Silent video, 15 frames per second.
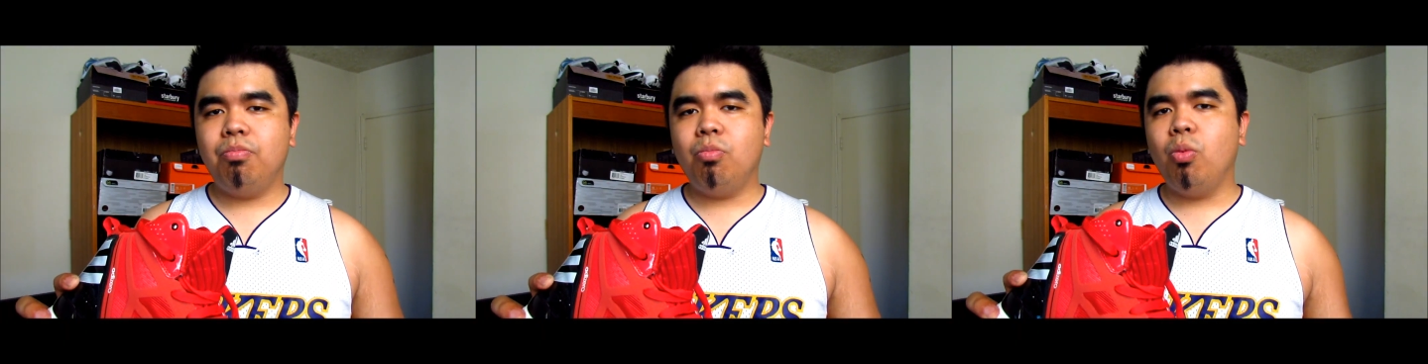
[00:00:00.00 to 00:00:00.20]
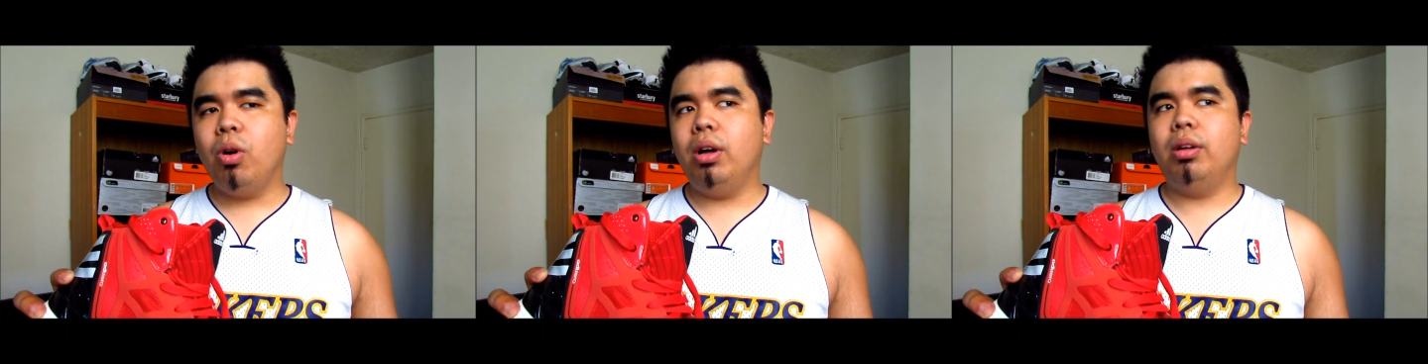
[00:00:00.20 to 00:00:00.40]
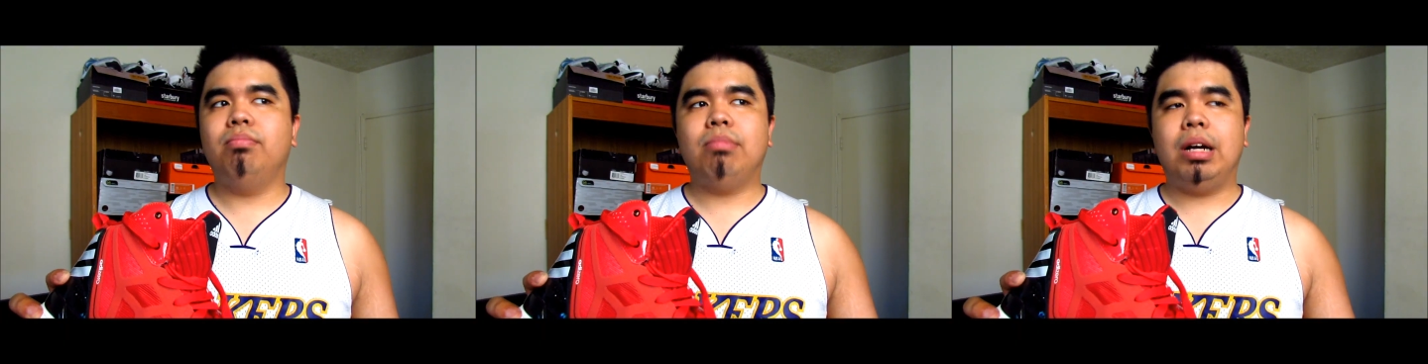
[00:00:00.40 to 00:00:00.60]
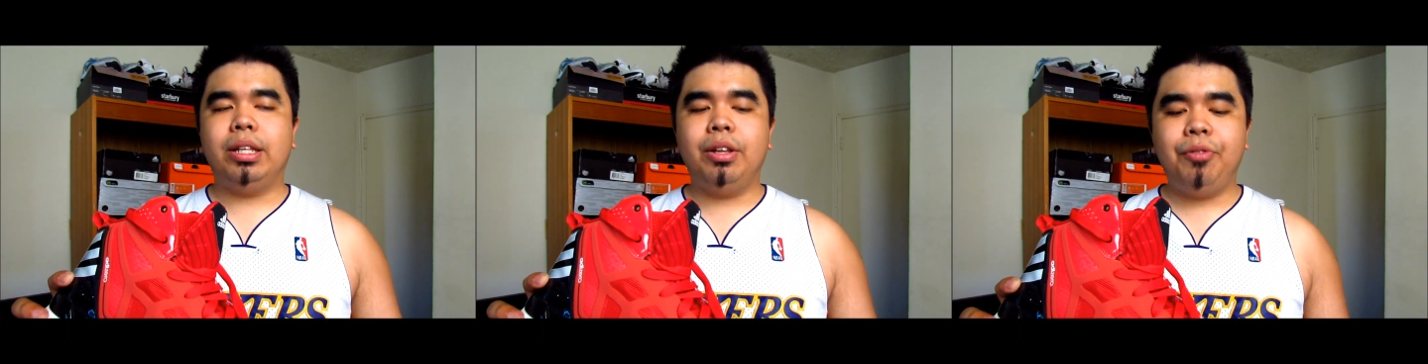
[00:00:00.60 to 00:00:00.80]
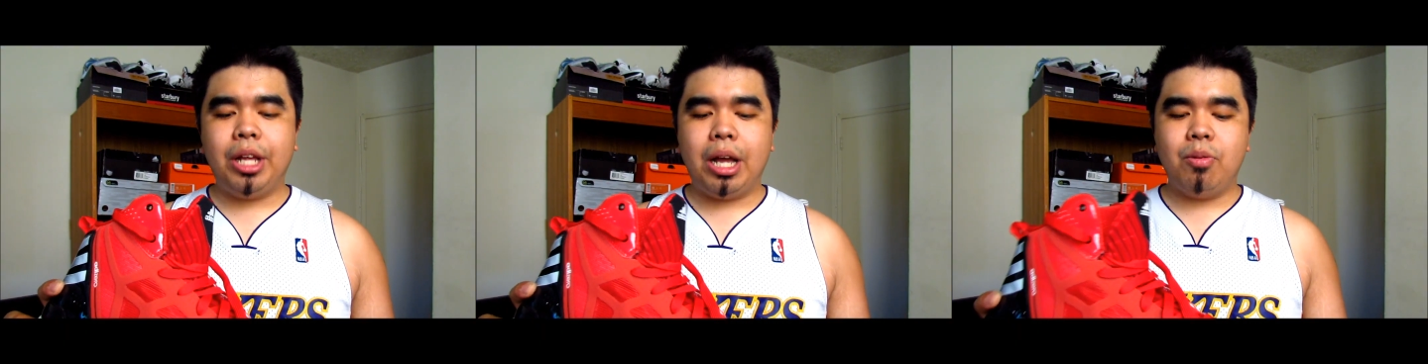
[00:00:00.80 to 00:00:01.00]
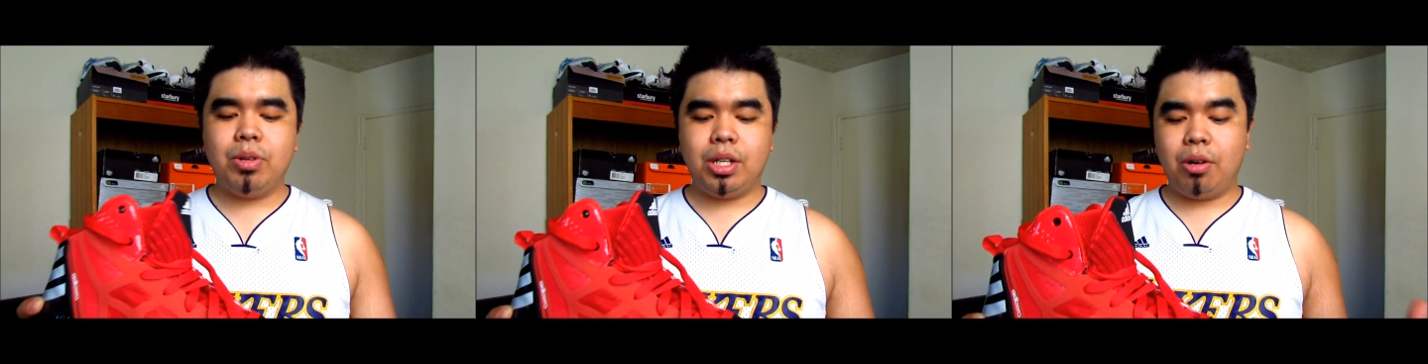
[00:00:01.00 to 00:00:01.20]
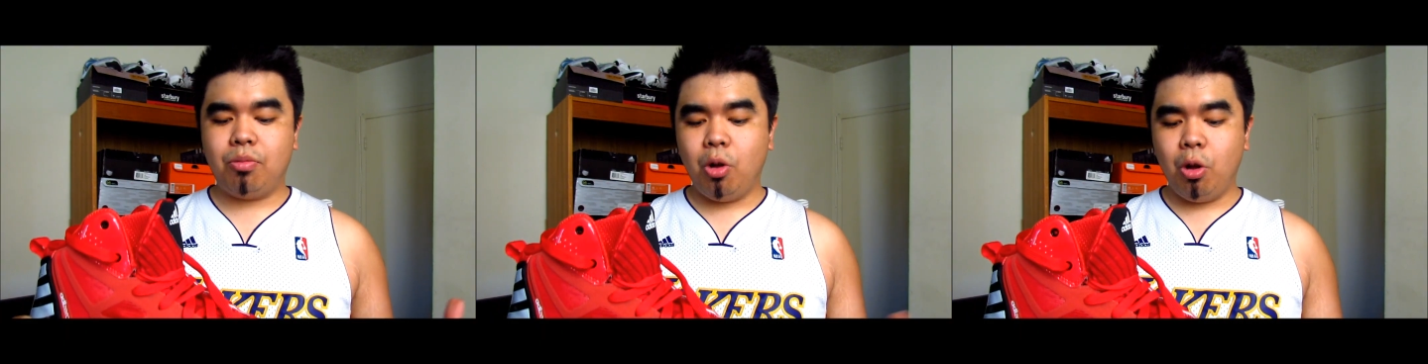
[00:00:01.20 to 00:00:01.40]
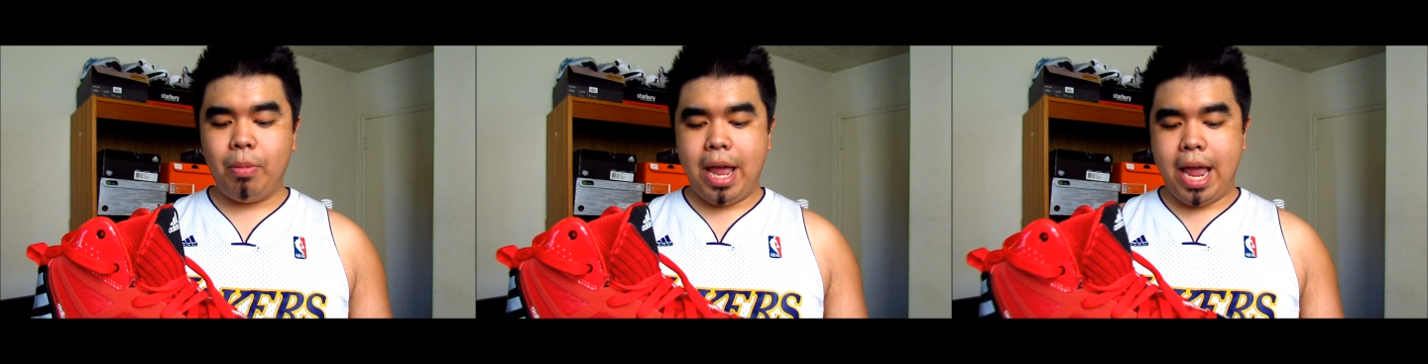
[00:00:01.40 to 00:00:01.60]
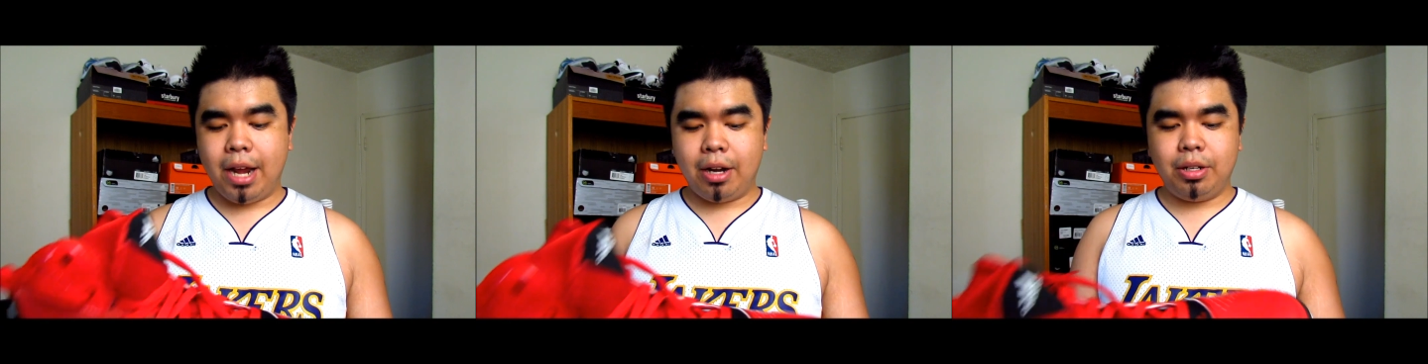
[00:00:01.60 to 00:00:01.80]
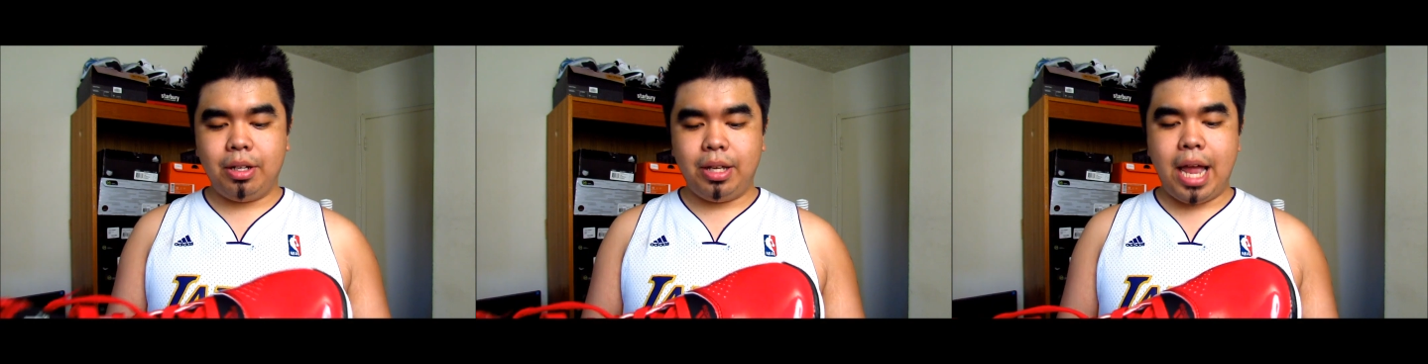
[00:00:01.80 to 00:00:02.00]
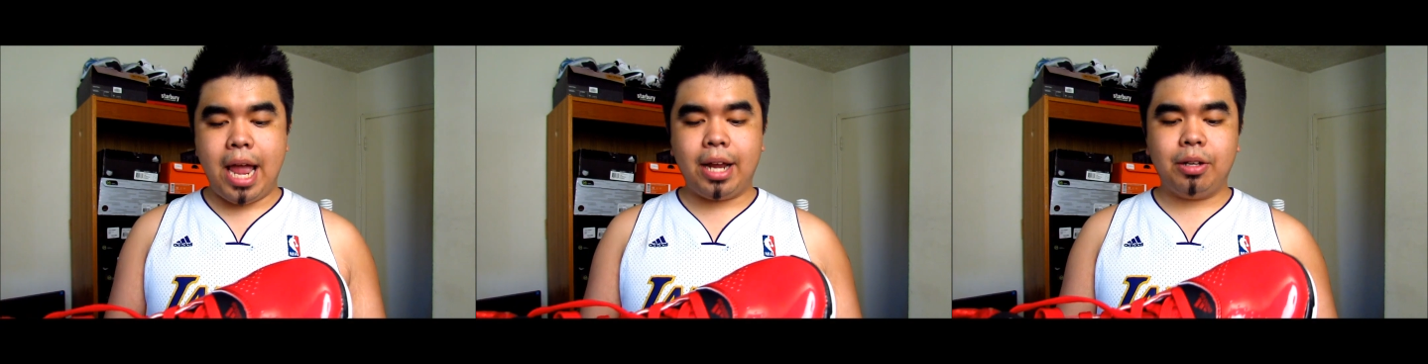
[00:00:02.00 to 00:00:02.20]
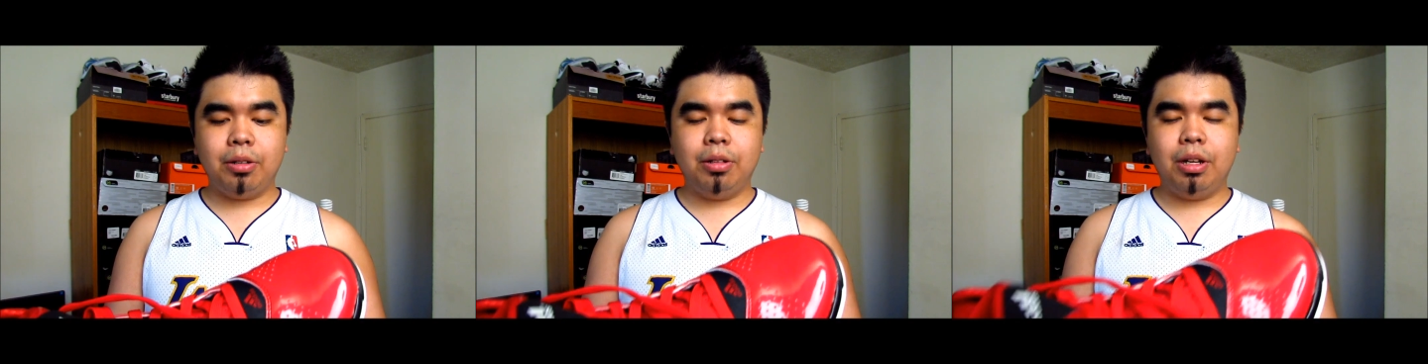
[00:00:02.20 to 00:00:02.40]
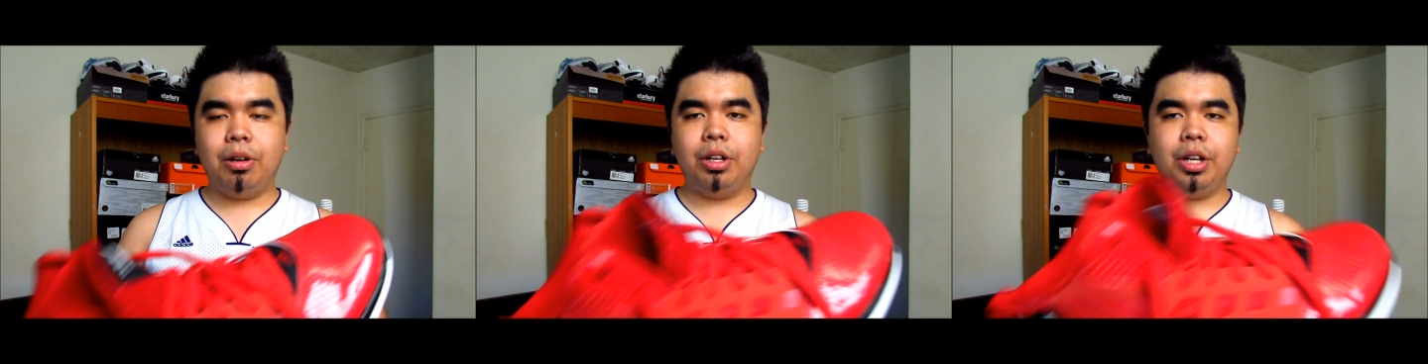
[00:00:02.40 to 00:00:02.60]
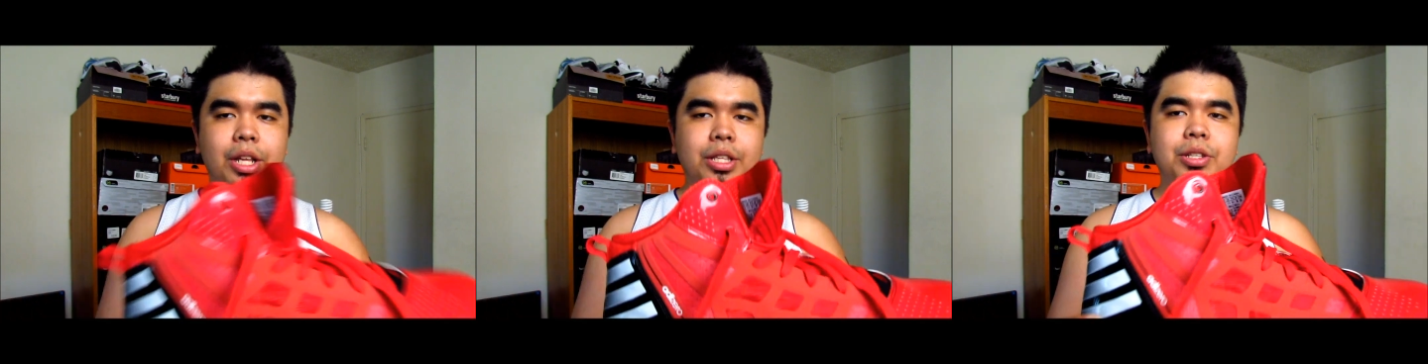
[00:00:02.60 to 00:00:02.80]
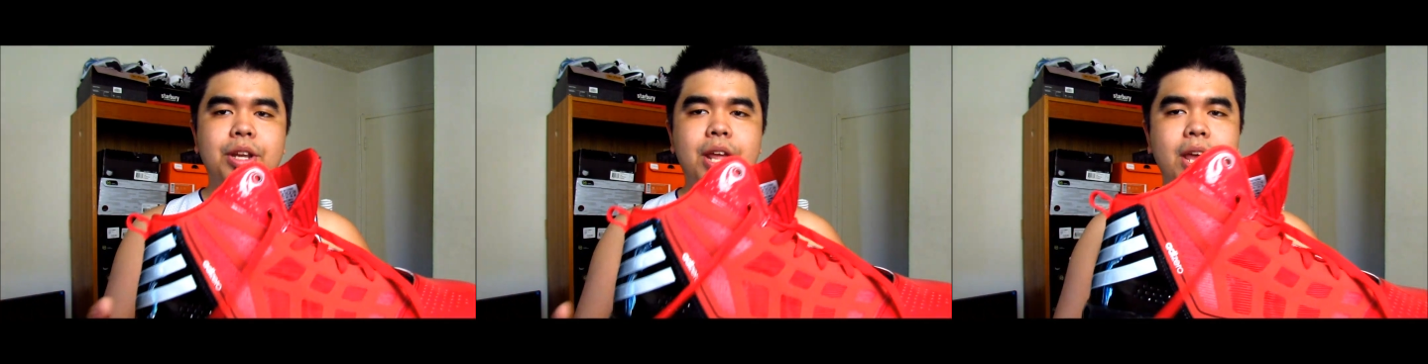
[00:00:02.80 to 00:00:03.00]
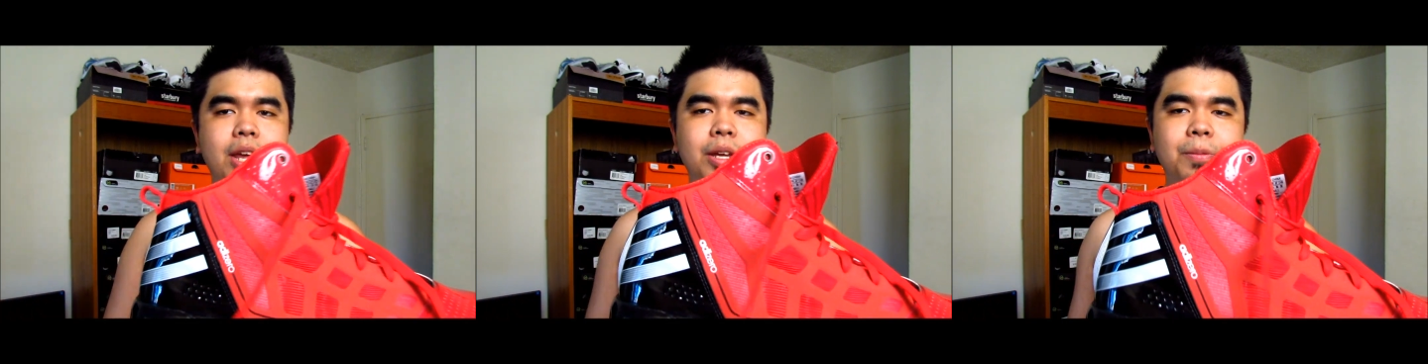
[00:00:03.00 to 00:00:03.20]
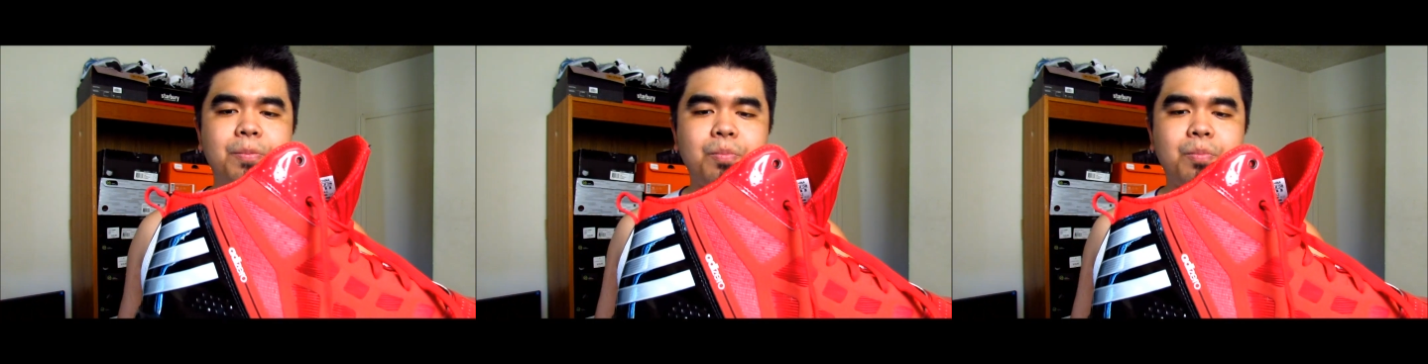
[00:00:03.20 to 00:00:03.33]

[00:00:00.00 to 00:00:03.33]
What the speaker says: well, I didn't feel like I was gonna roll my ankle on it today.